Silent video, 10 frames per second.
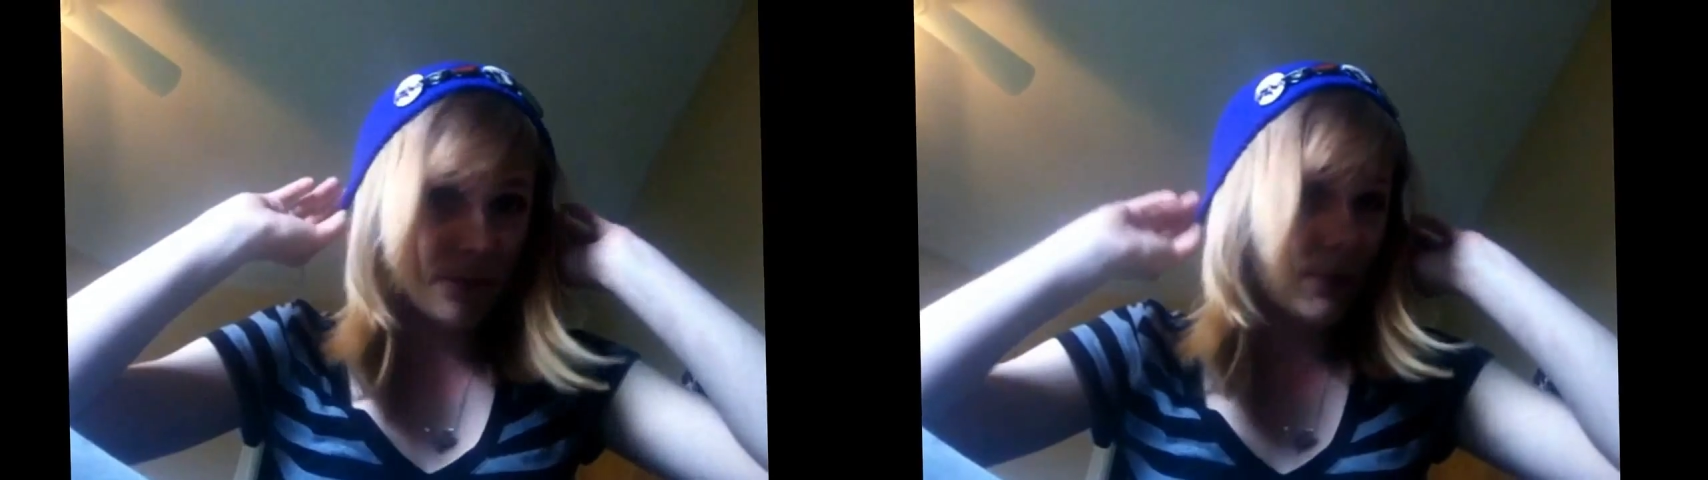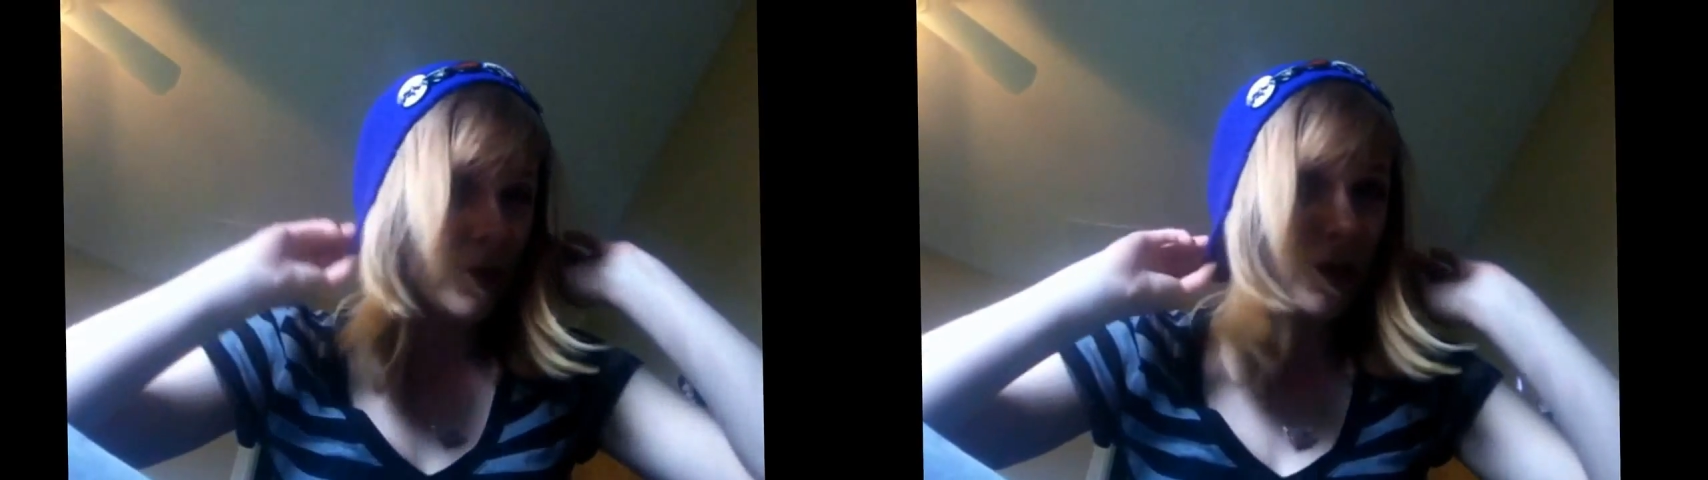
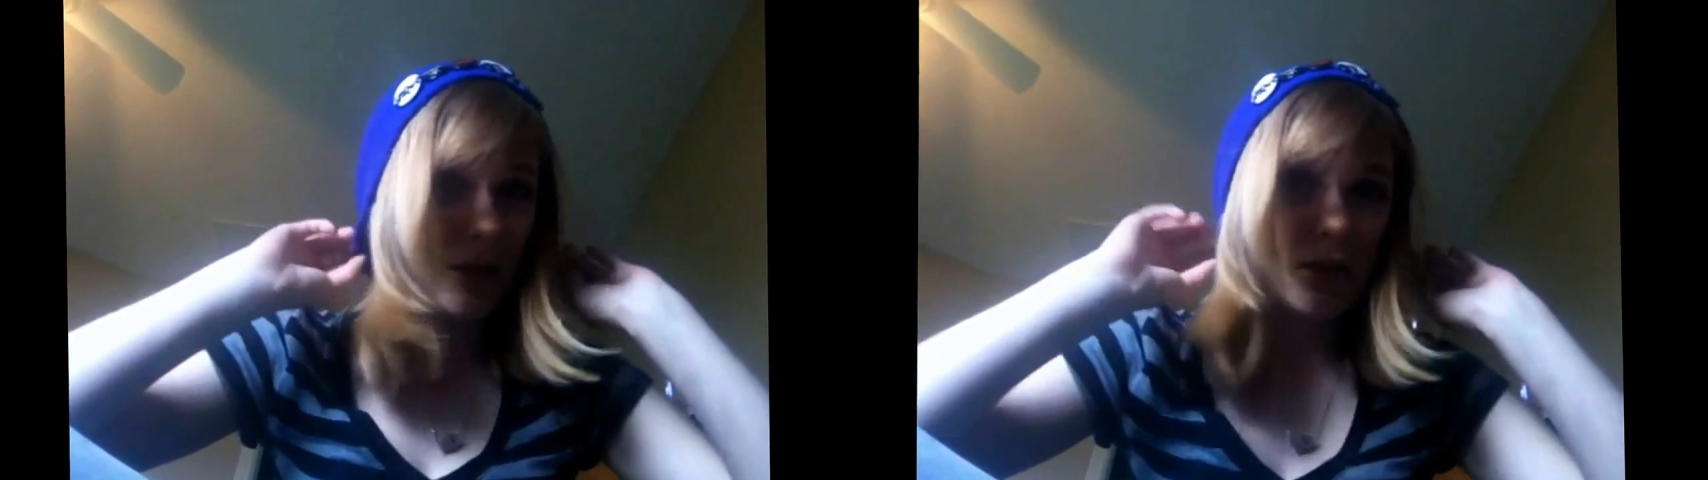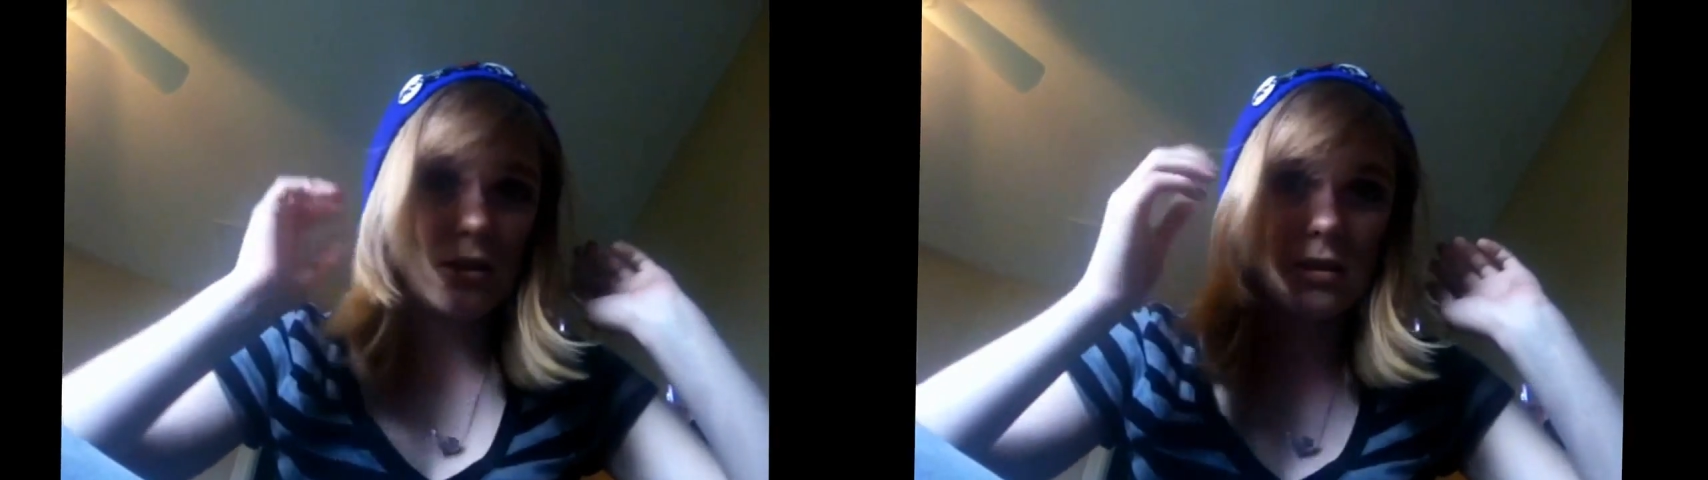
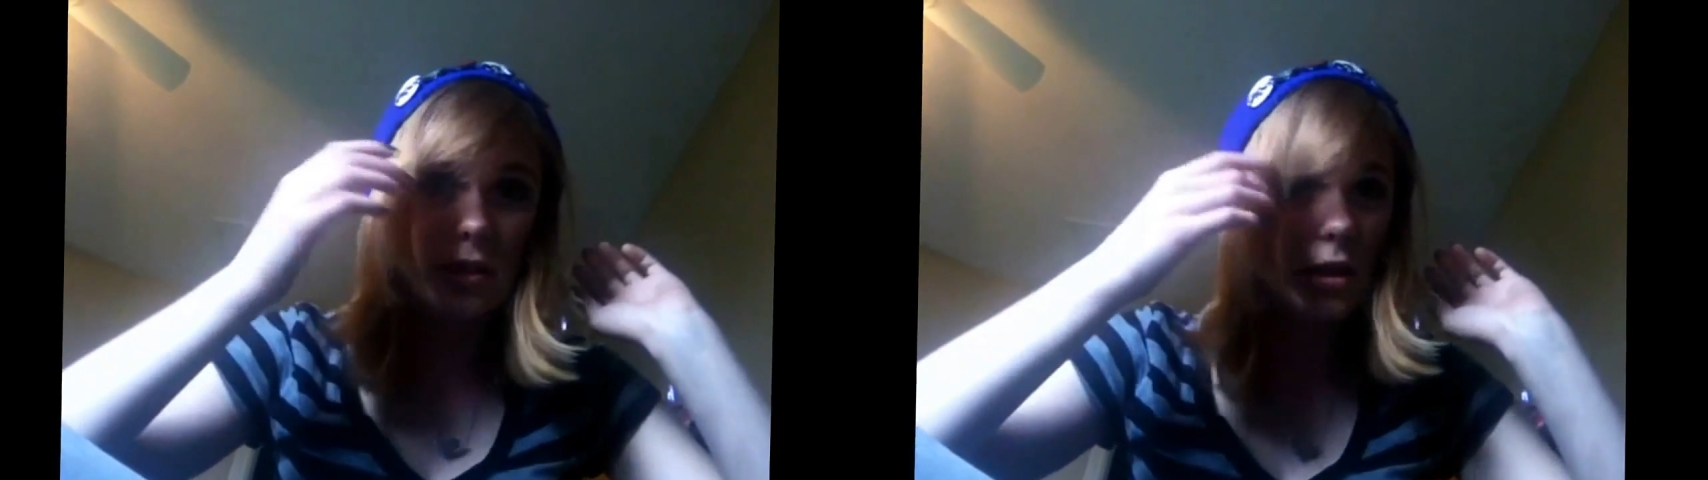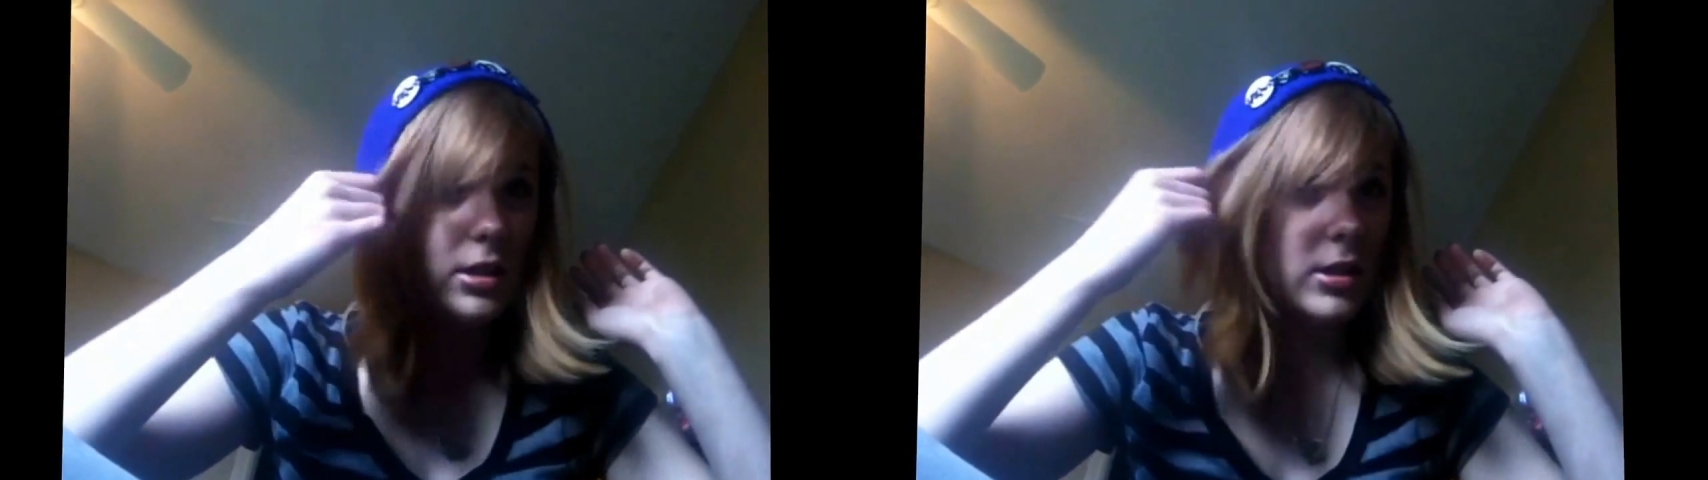like
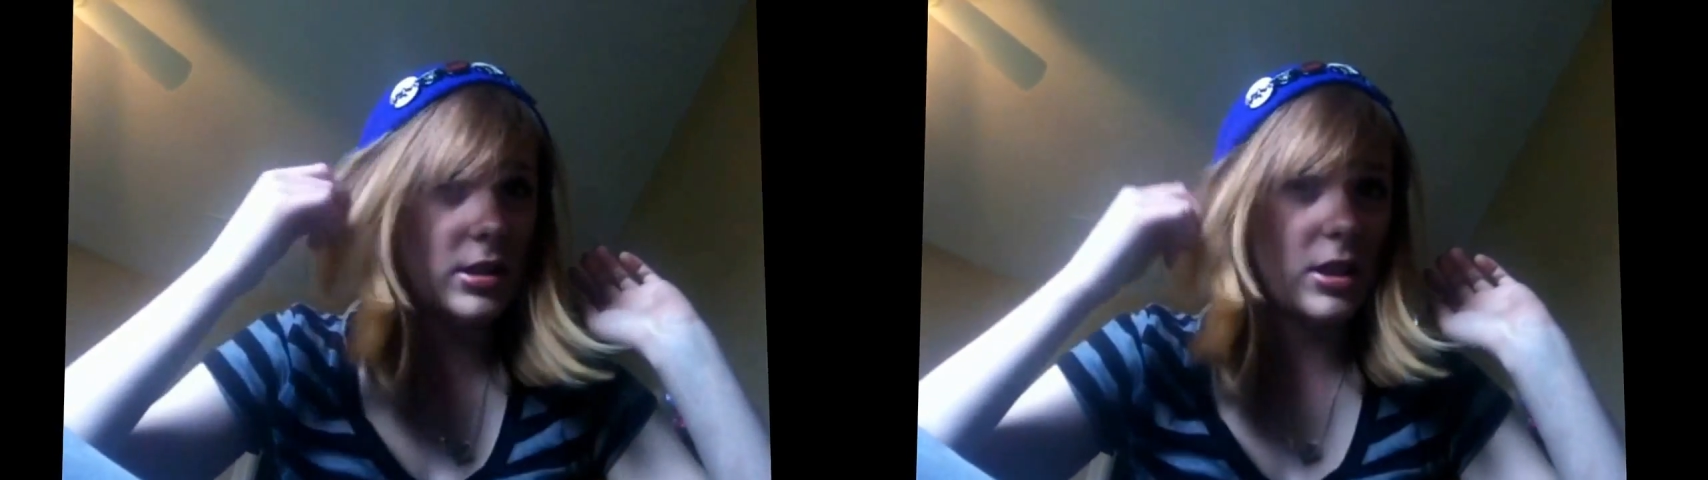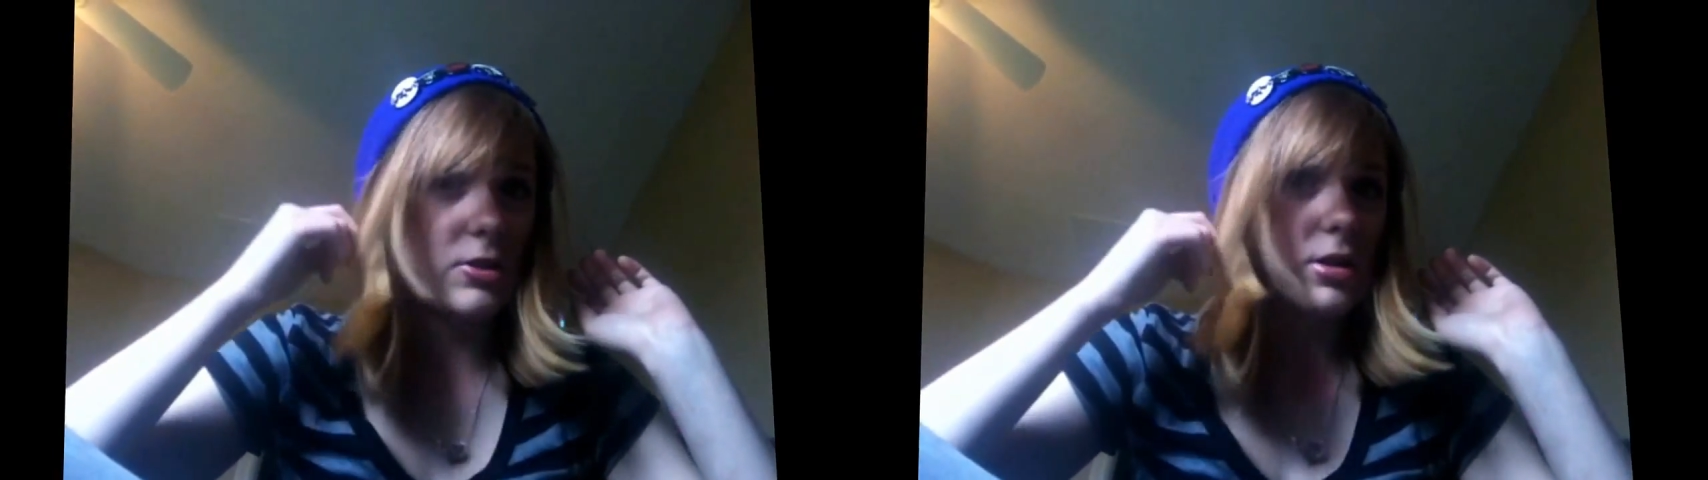kind of
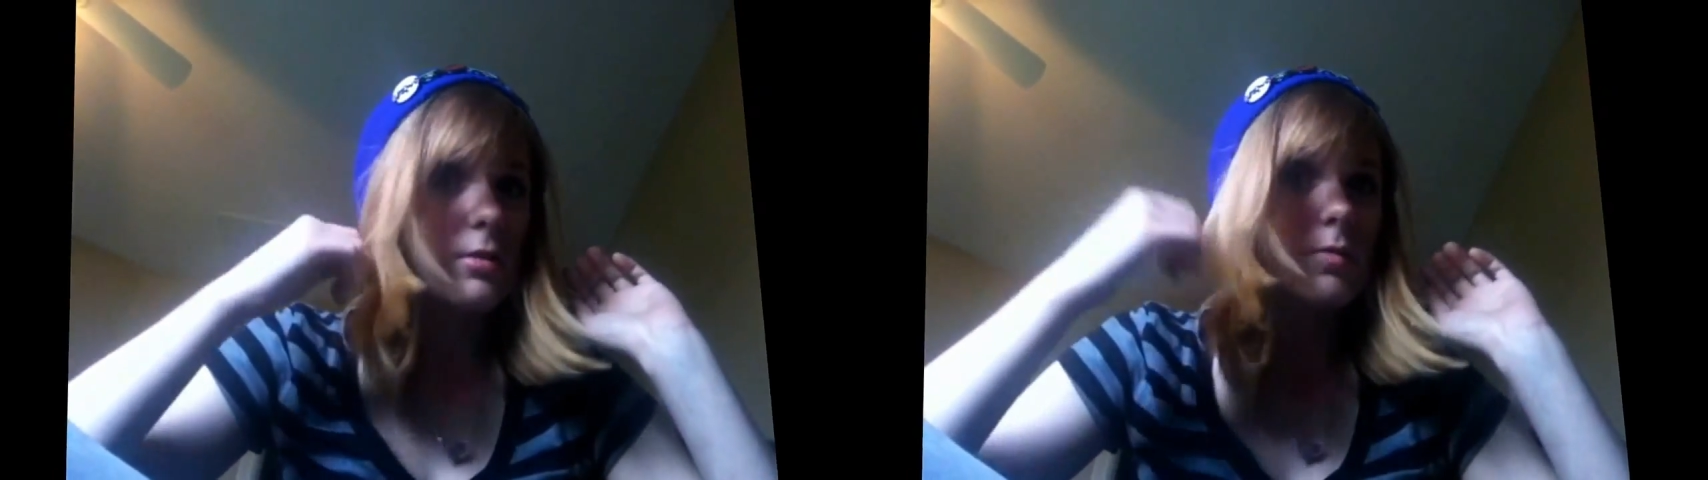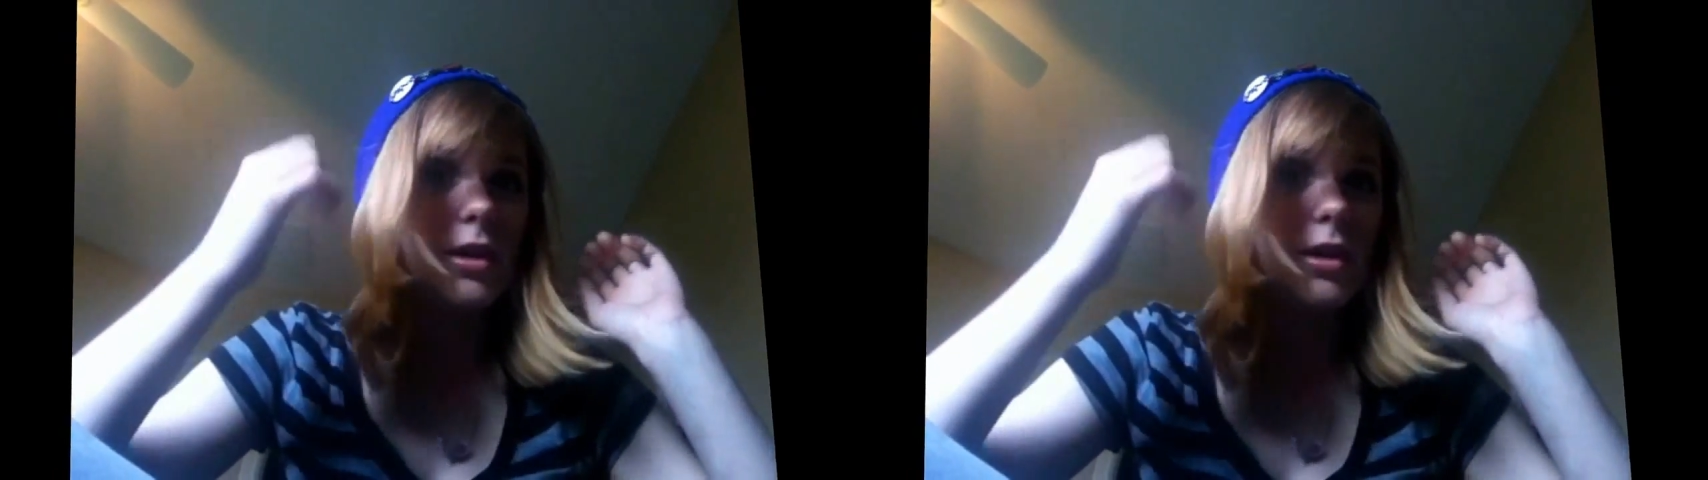scary,